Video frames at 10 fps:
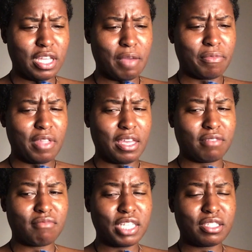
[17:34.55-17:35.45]
And I'm
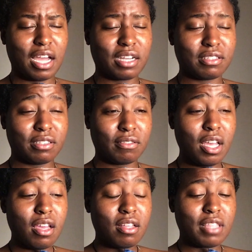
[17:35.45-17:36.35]
like, that's toxic.
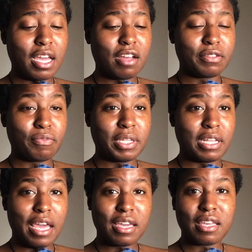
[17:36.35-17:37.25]
That comes from a
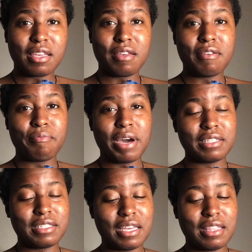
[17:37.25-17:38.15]
lack
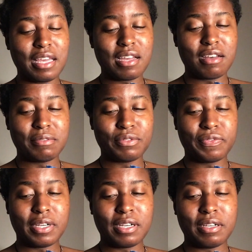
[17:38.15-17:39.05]
mindset, that comes
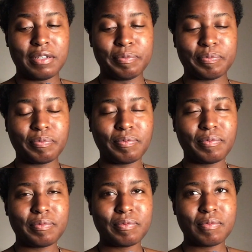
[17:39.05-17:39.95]
from
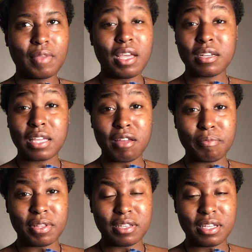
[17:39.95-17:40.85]

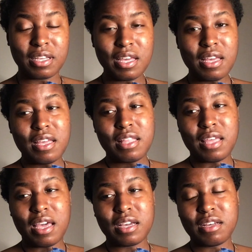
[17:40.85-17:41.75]
unaccountability,
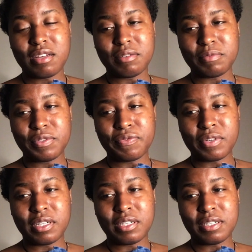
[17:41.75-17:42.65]
that comes
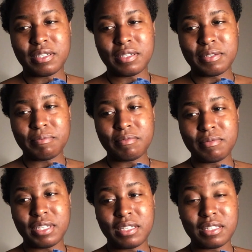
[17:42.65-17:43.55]
from
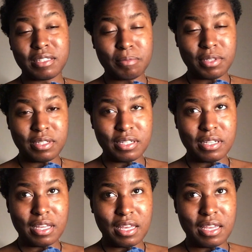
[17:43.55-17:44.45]

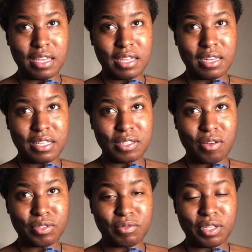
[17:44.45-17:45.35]
inaccessibility, and it's
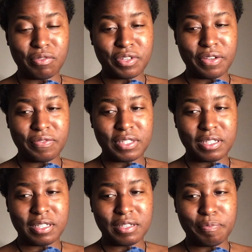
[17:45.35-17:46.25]
also tone deaf
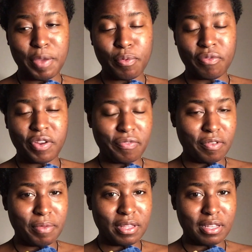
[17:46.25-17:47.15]
to people with
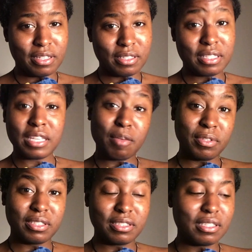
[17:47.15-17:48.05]
different abilities, is
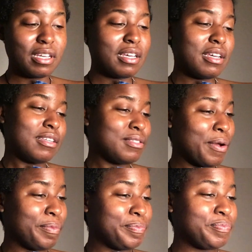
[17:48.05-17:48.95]
ableist.
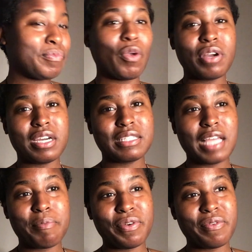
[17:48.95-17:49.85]
So we're going to
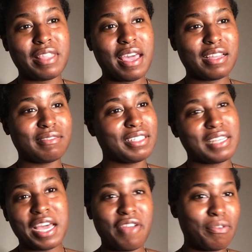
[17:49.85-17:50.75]
stop doing that,
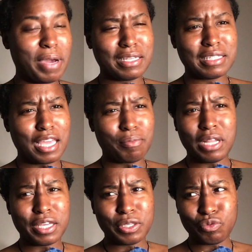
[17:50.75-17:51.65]
because not everybody is
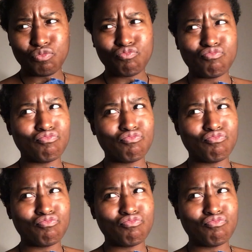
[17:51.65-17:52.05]
able like you.